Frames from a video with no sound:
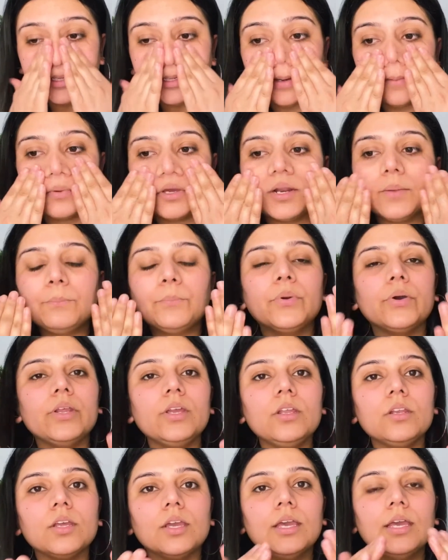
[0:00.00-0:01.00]
I'm gonna put
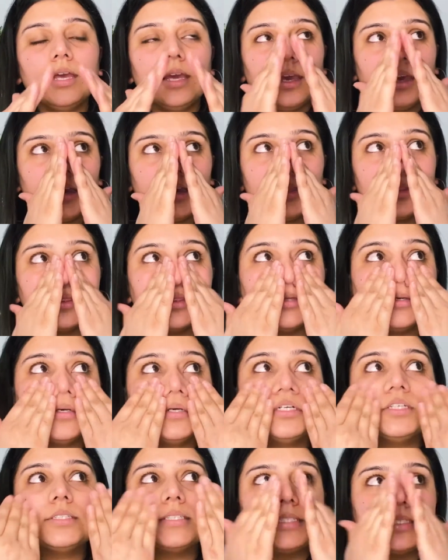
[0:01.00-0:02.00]
it in
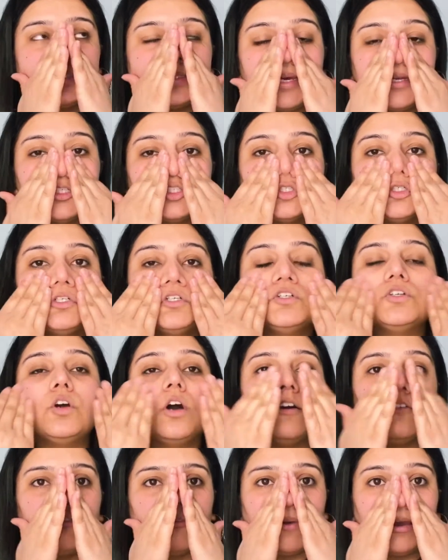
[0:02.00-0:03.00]
the center
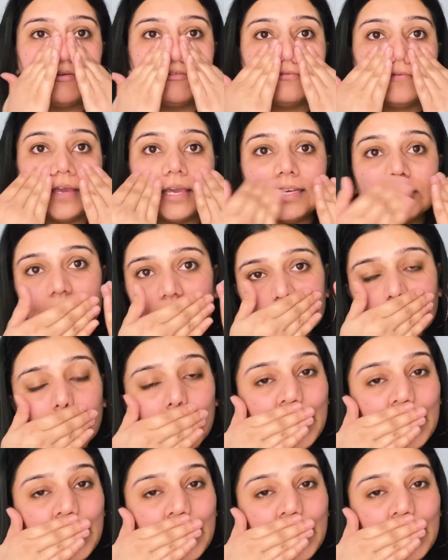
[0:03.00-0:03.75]
of my face,